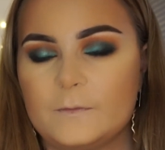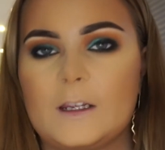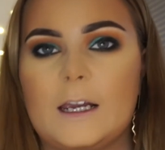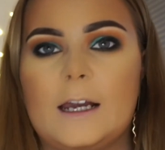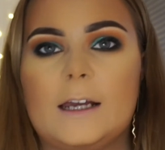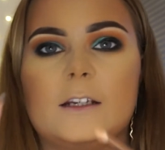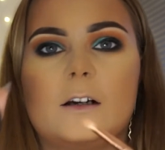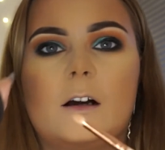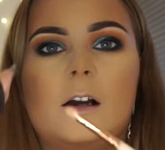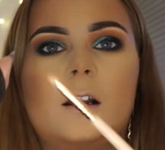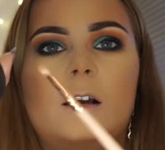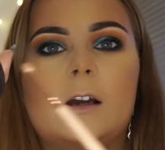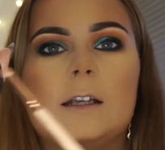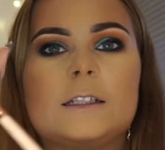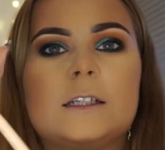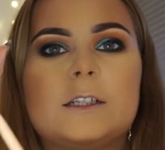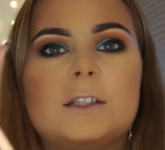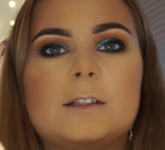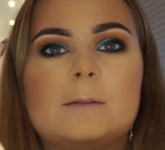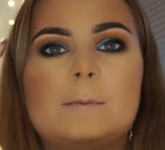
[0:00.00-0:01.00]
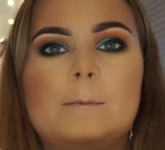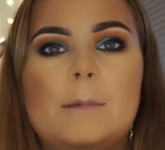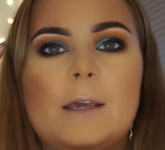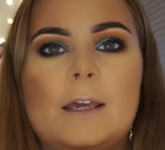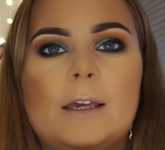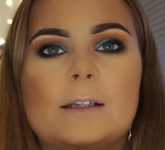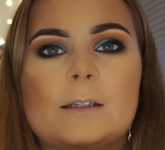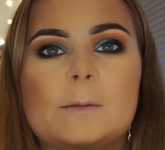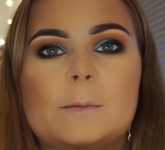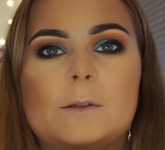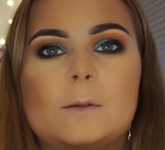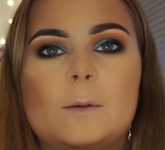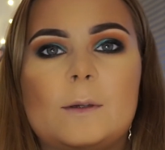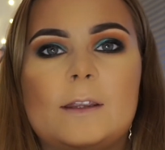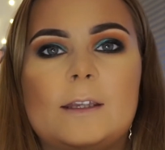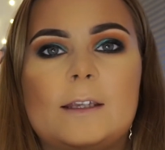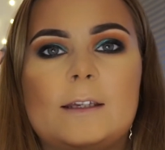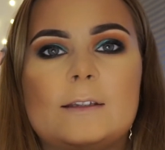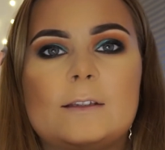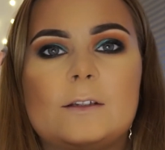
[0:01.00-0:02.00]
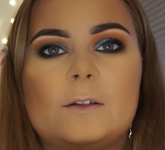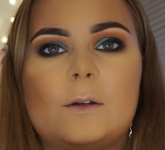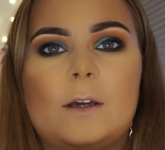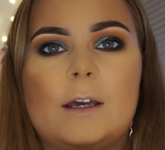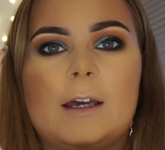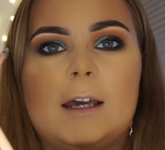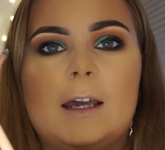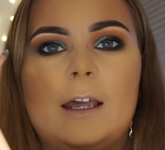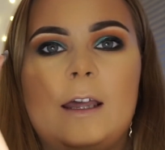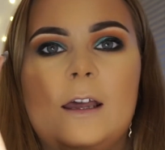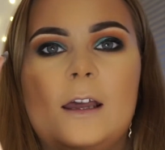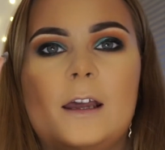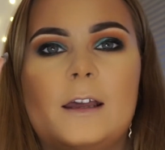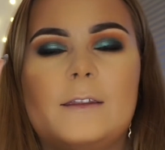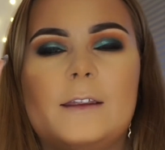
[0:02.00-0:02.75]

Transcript: and I like to just mix between these two here.